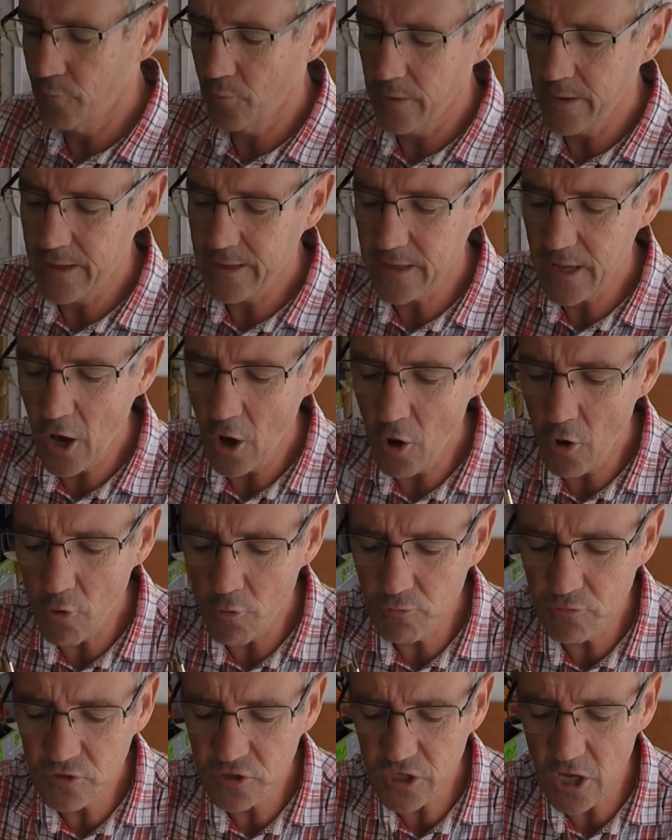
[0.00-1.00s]
it
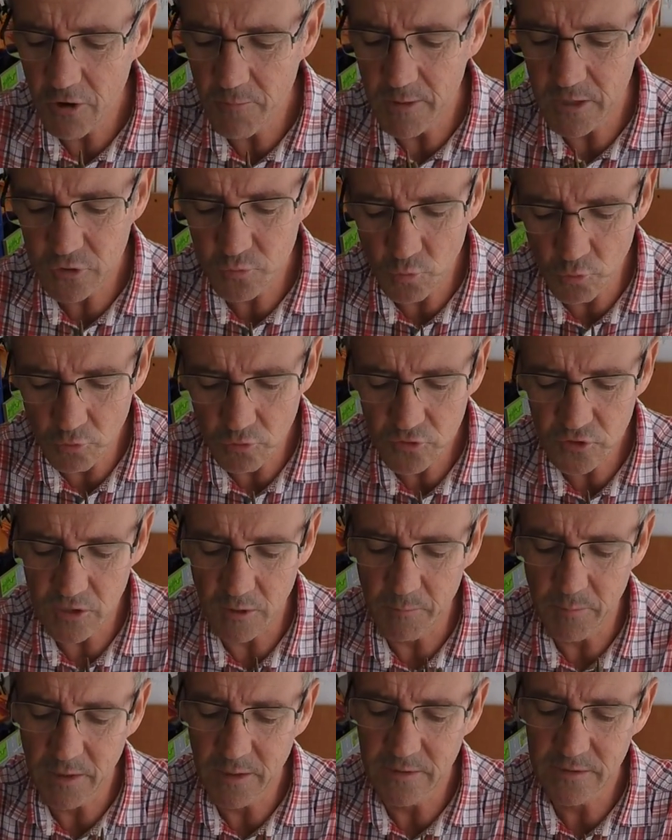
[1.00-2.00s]
holds so much water
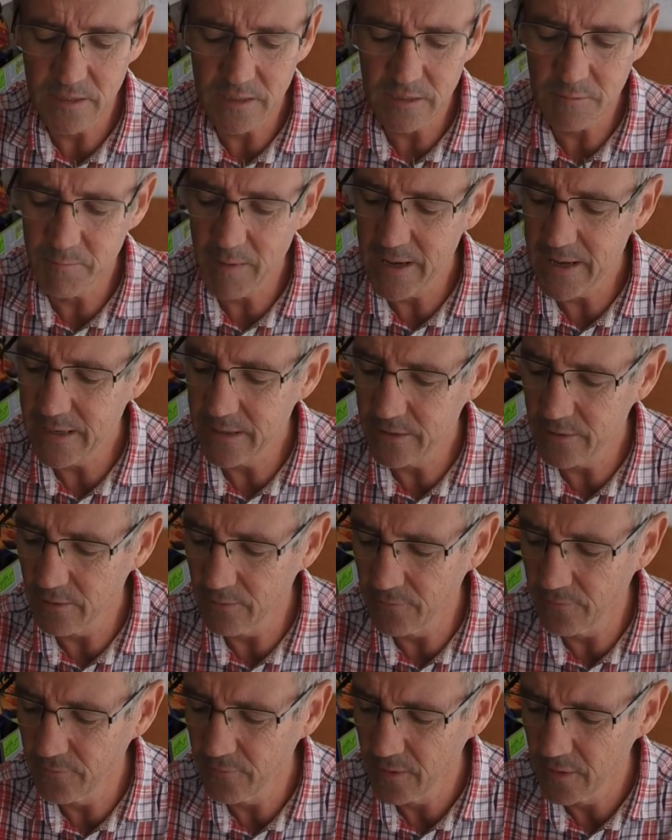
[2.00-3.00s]
because it's made
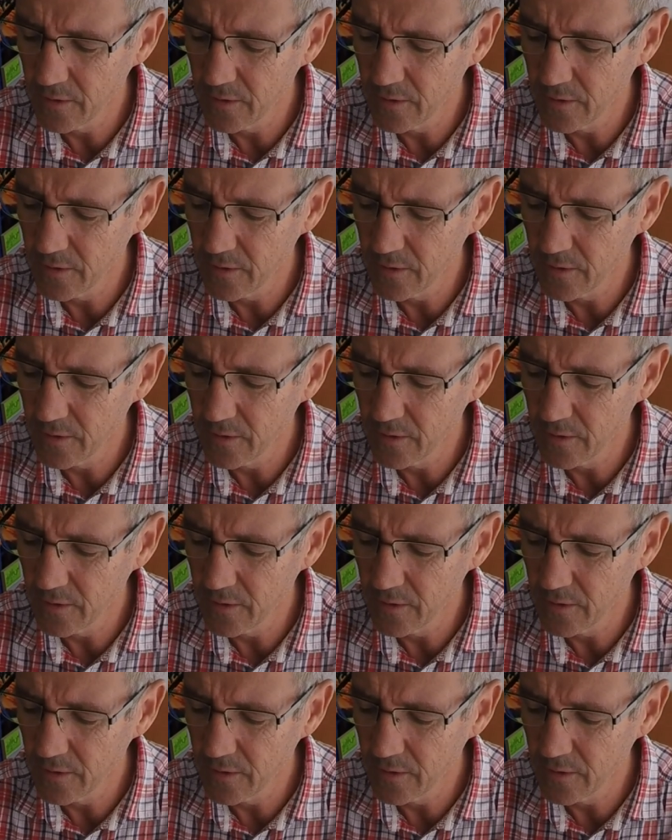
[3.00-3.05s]
of,